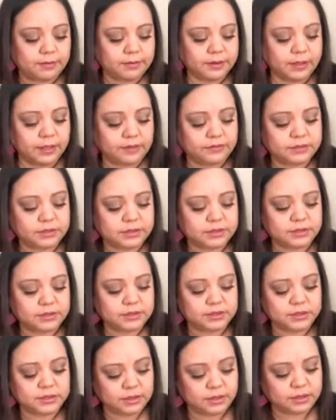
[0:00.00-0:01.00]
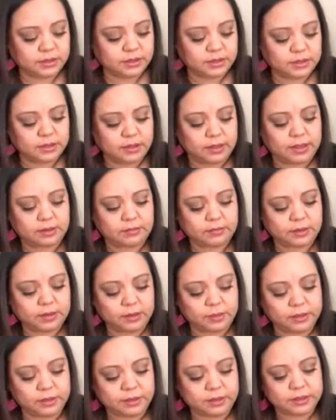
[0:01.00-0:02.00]
would love to just sit there and like read
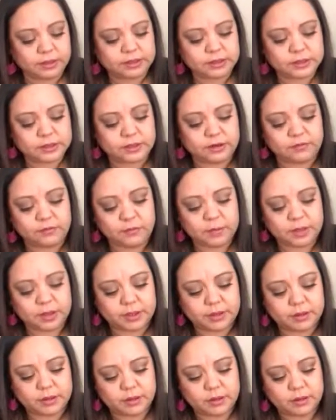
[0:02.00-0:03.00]
a book and stuff, but